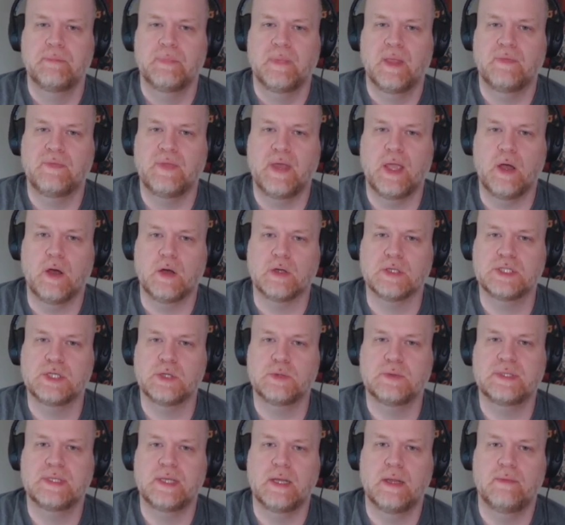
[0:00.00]
They
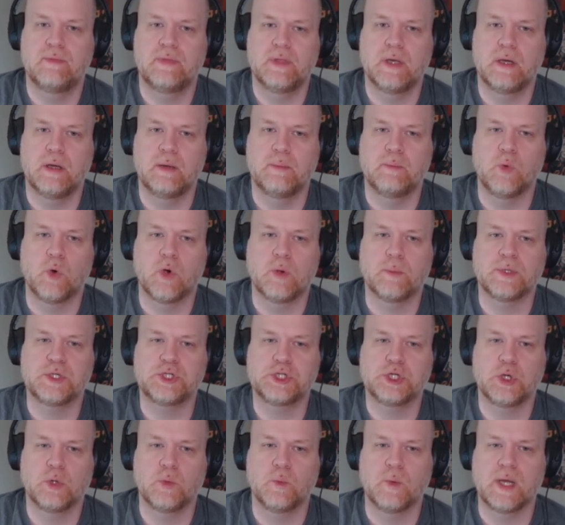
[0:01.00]
also, the more
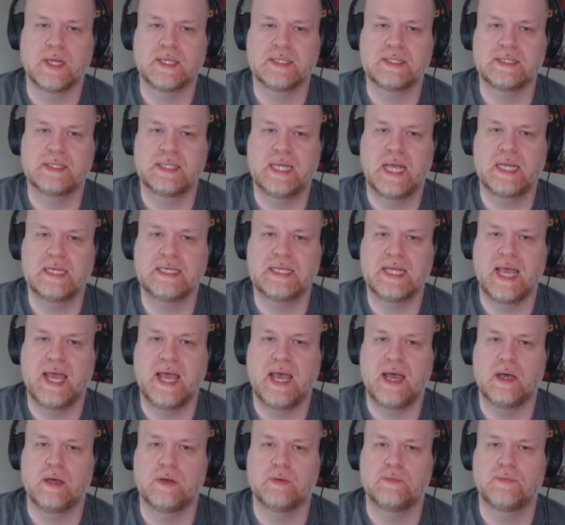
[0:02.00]
mature ones tend to
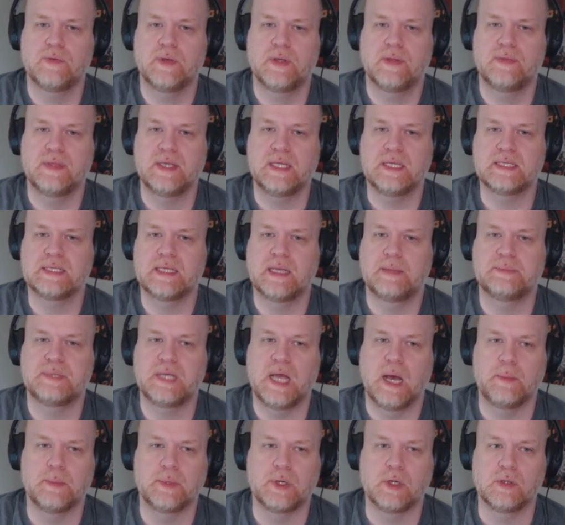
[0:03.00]
have these
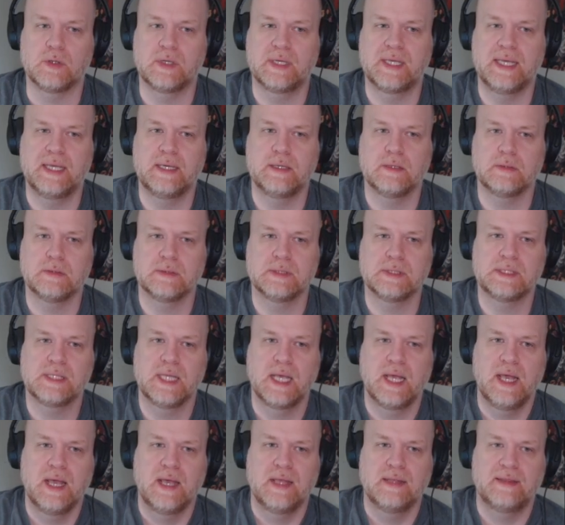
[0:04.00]
abdominal gills.
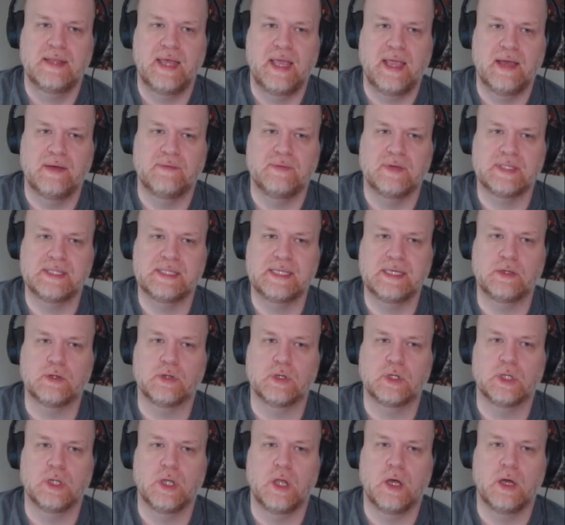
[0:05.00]
They have a single
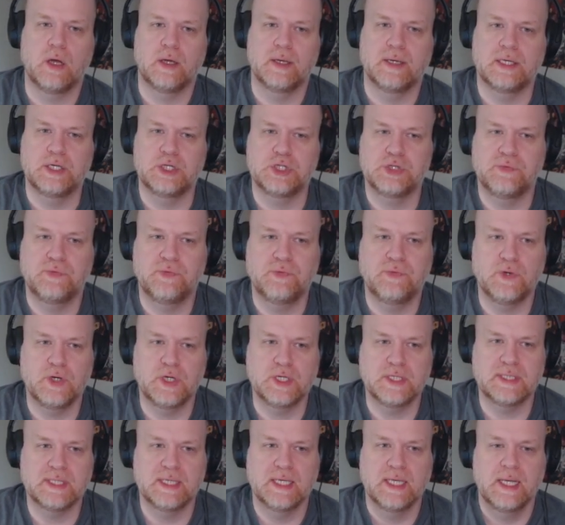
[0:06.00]
claw on each
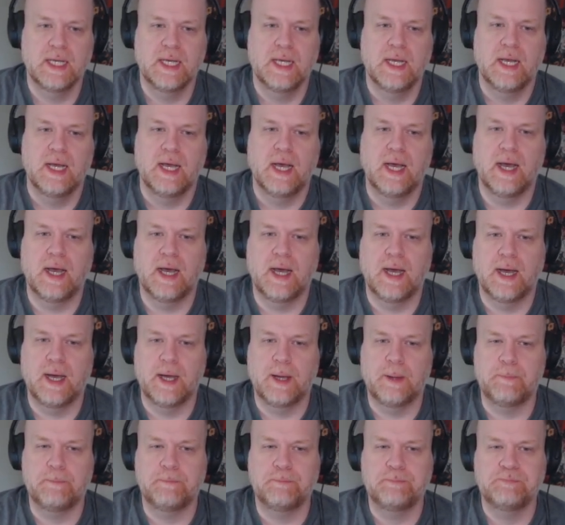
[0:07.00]
foot.
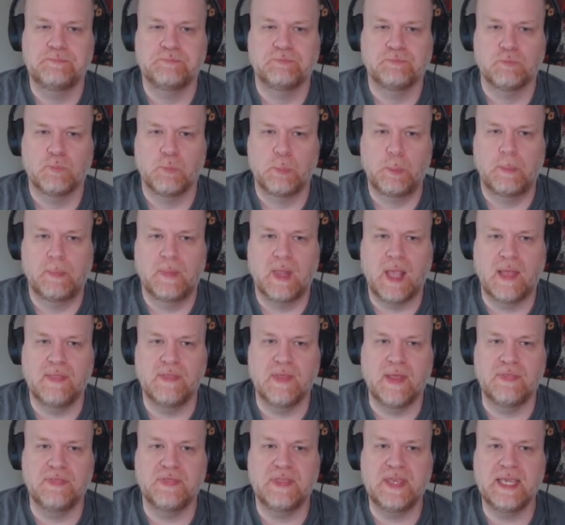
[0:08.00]
And
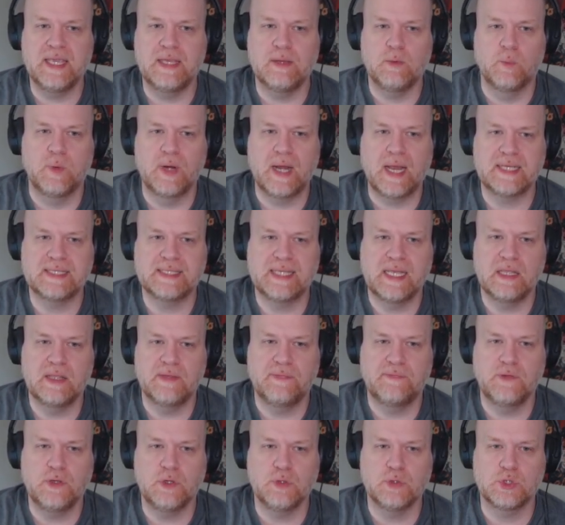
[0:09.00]
then when I say the
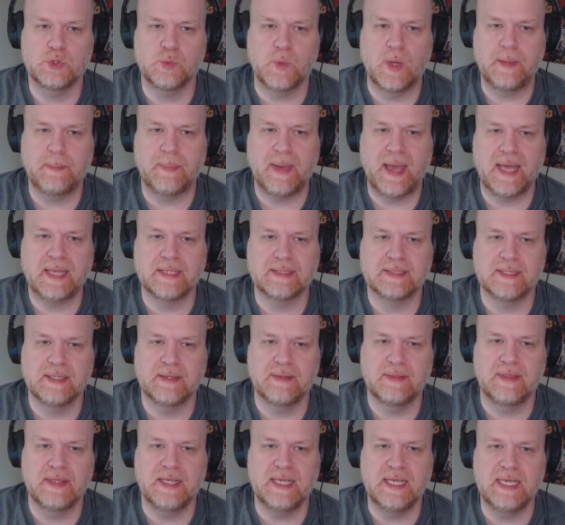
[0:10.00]
fused wing pads,
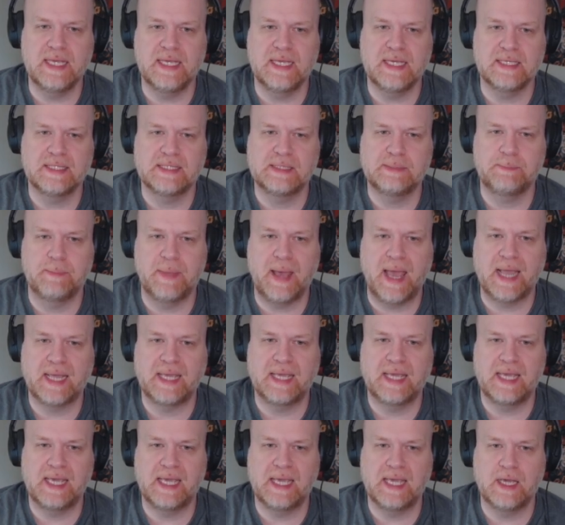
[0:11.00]
these
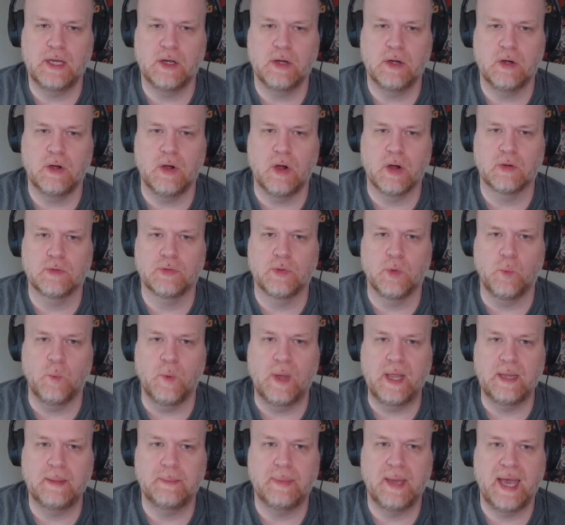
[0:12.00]
back here are the
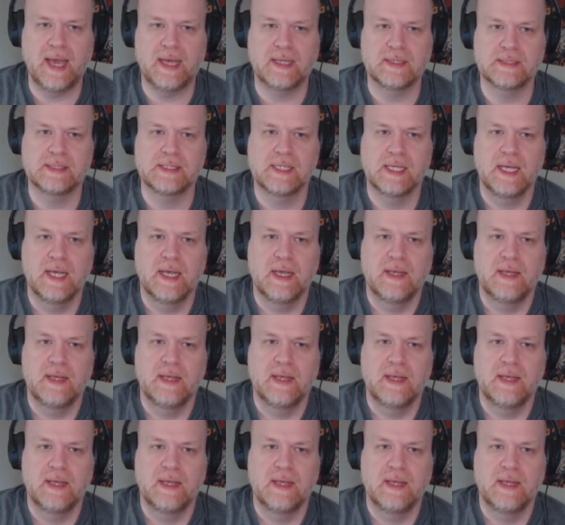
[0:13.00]
wing pads.